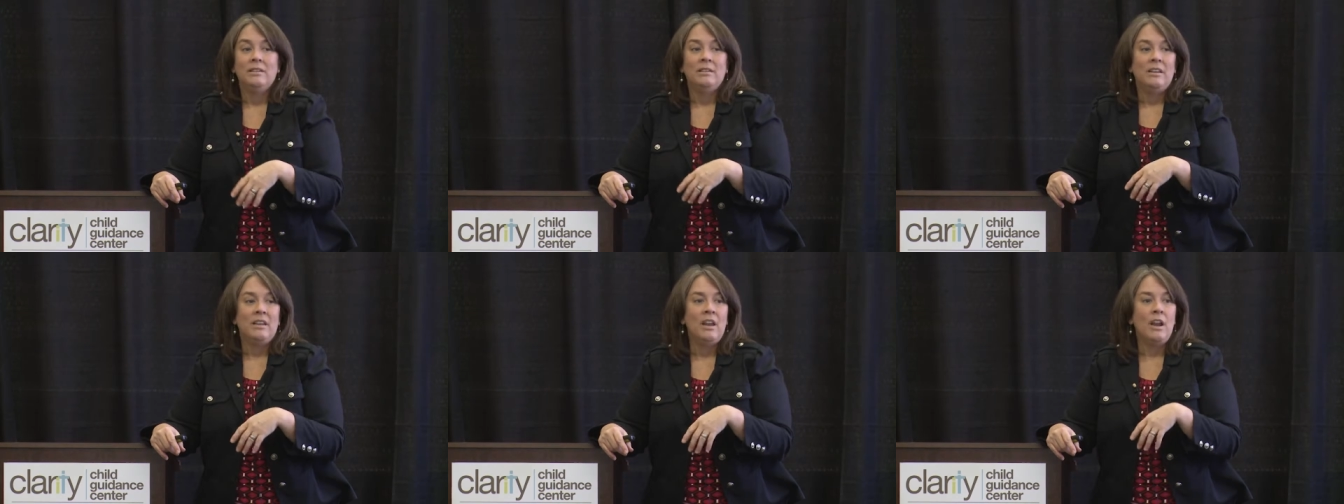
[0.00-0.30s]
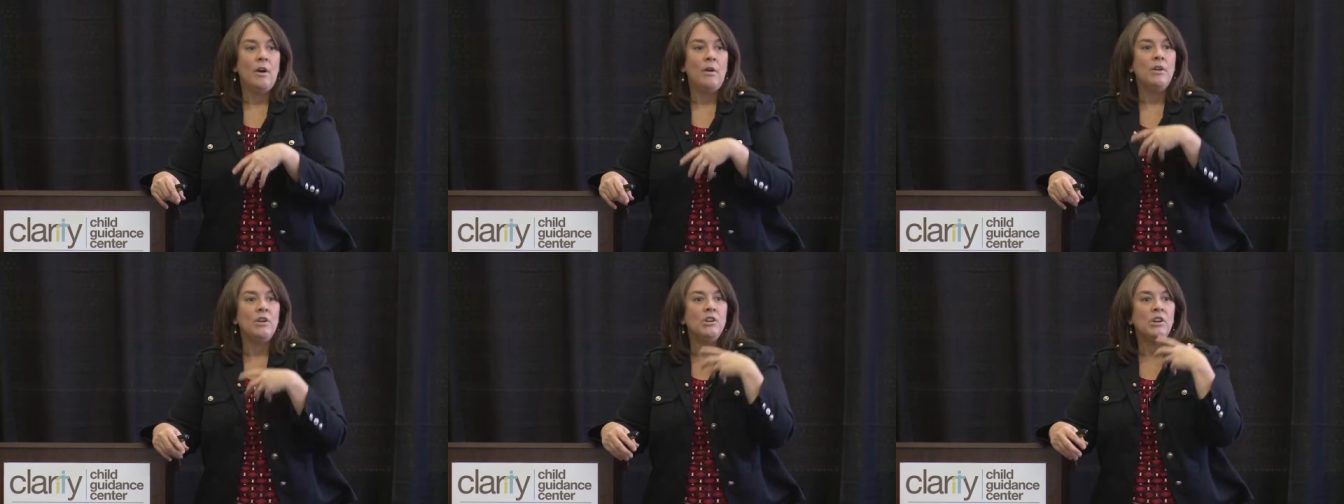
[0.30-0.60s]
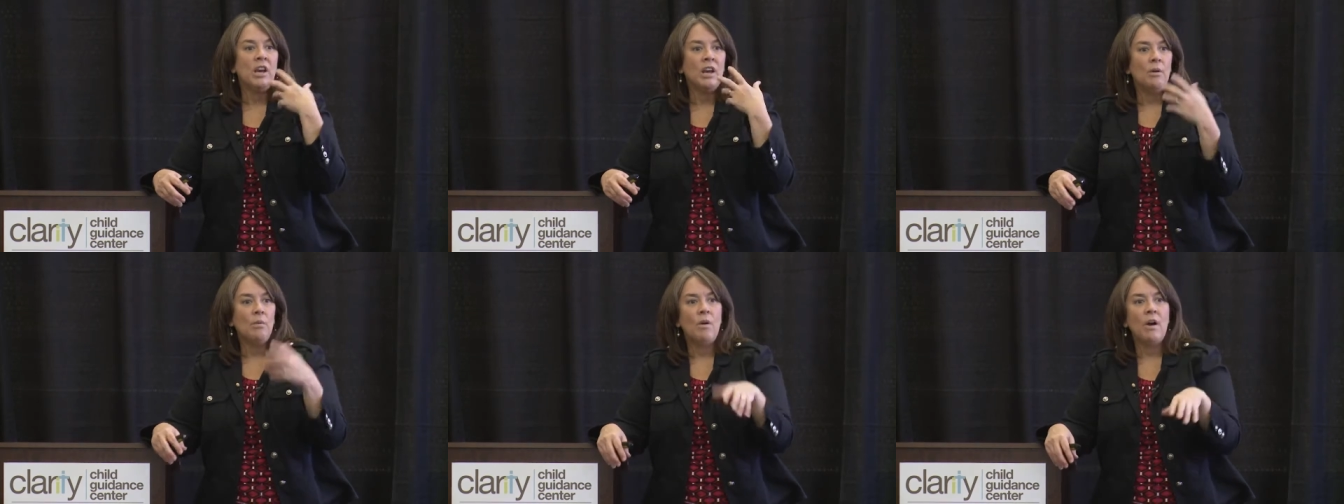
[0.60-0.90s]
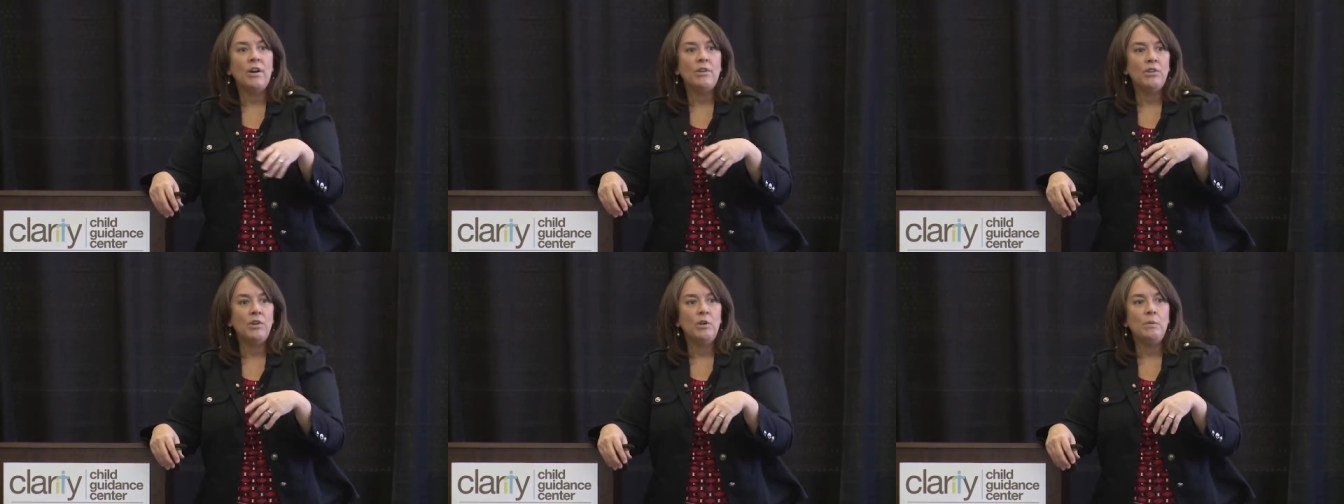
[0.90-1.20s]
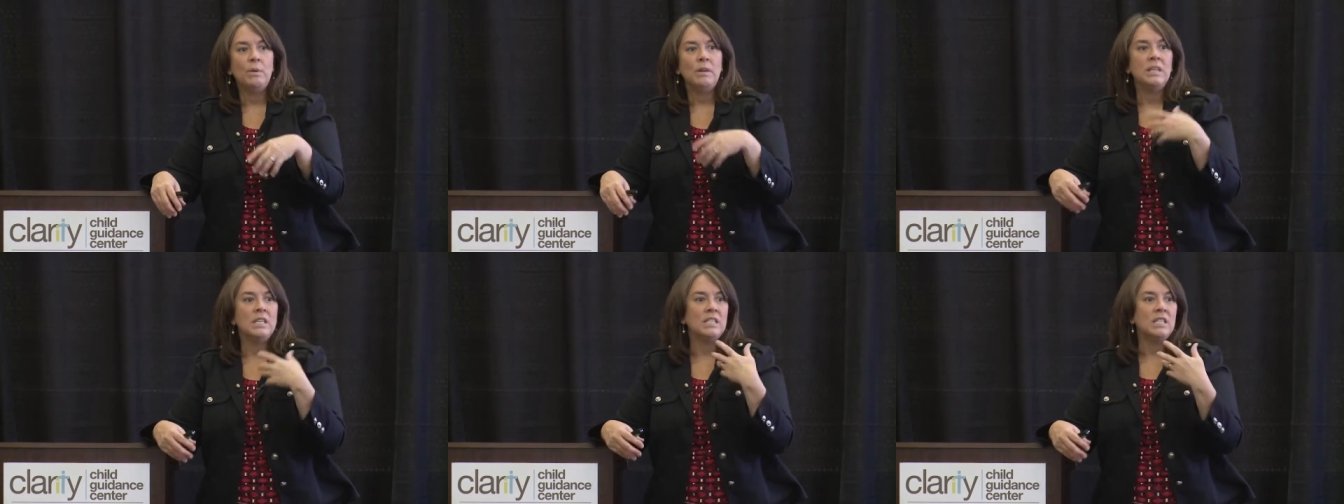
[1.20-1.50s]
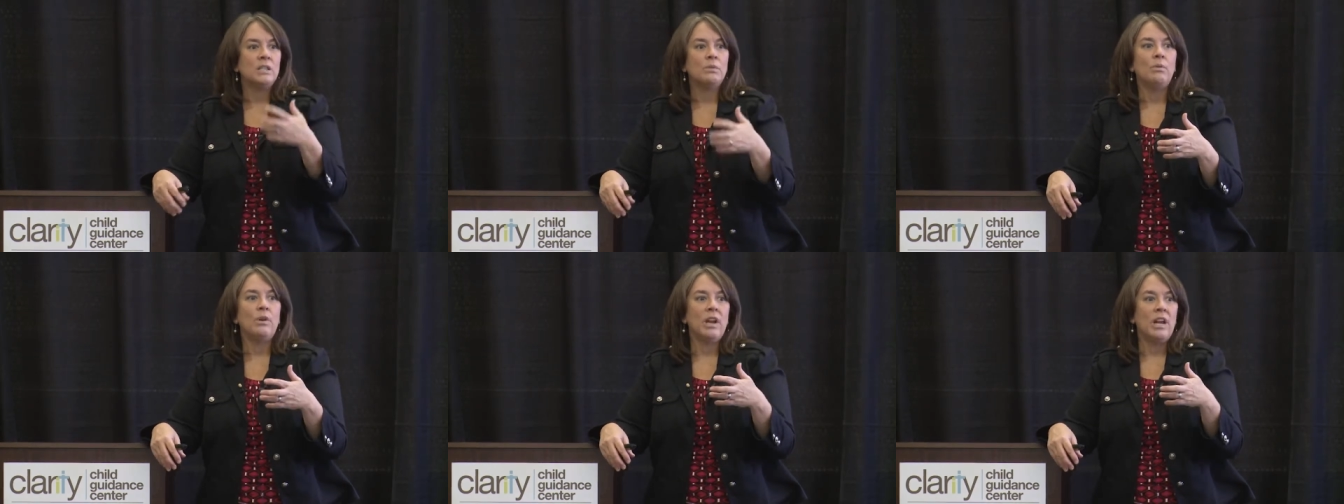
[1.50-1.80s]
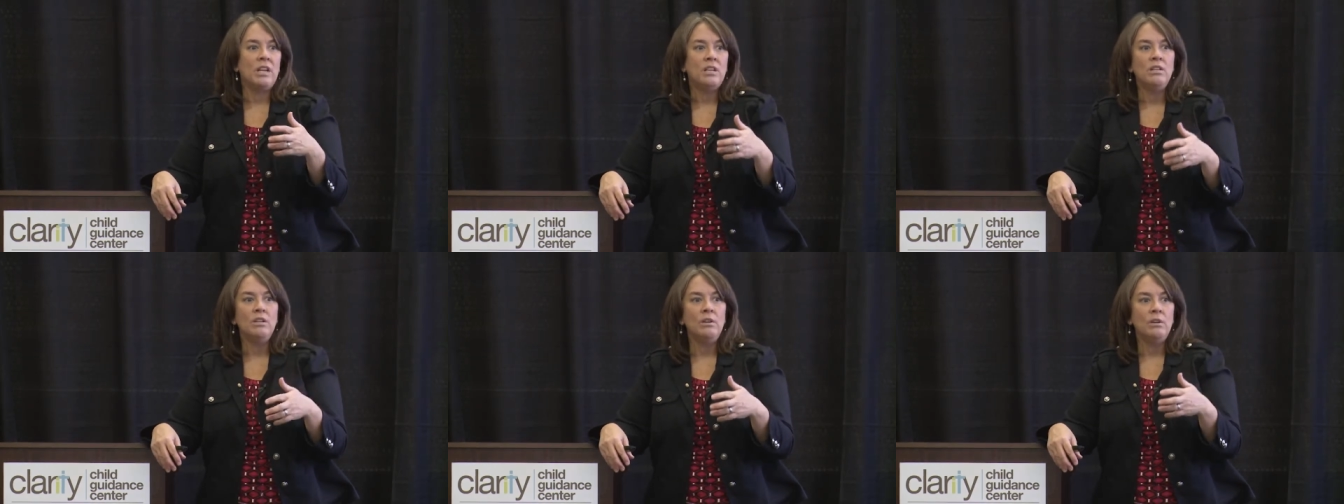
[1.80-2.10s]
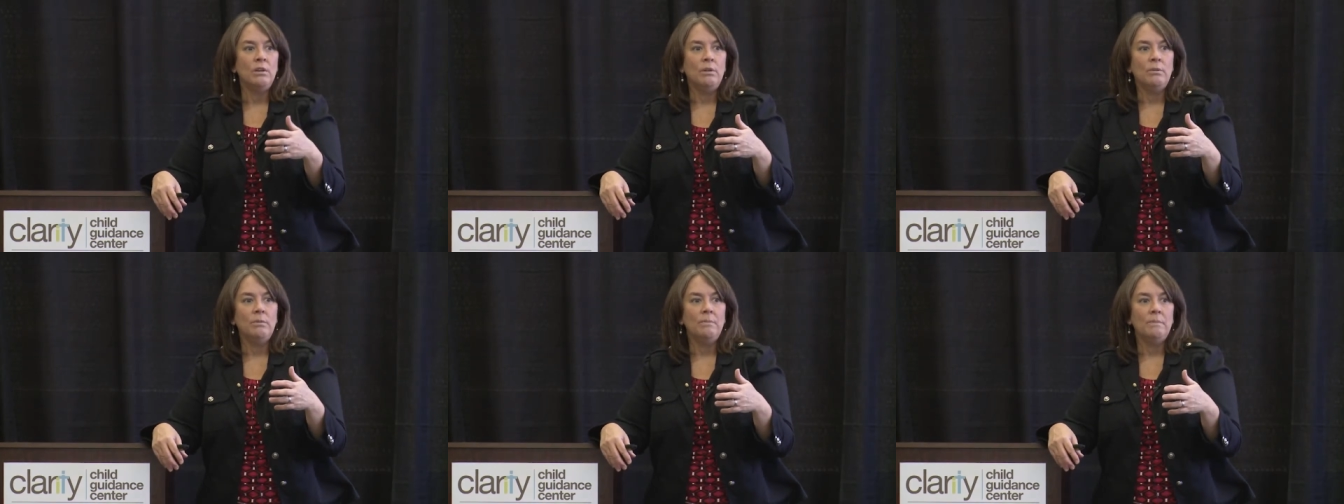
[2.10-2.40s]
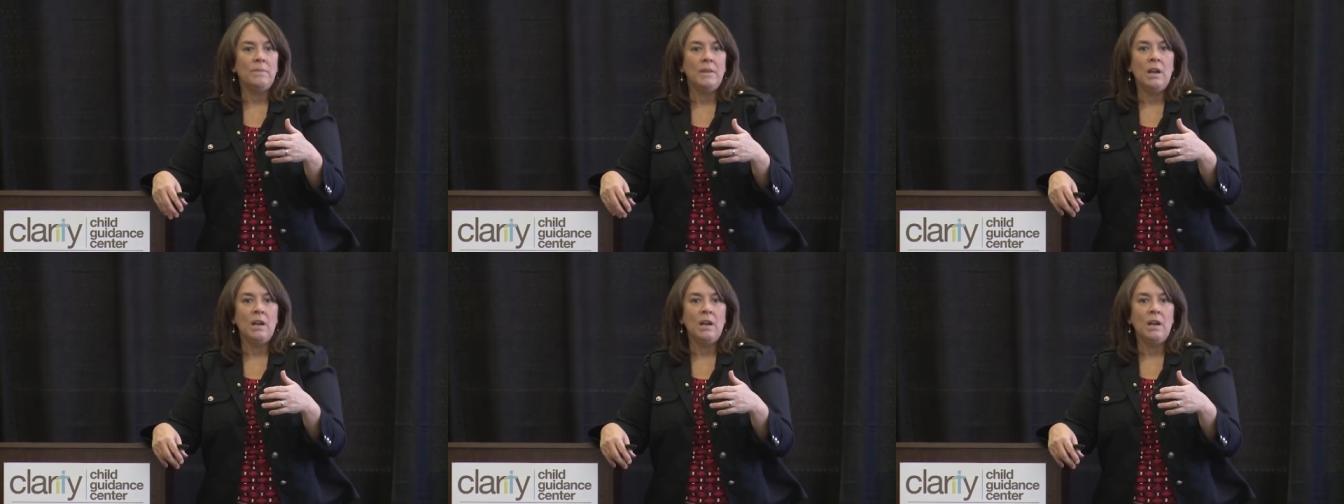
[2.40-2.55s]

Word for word: You know, and you kind of walk through, but this is what I do.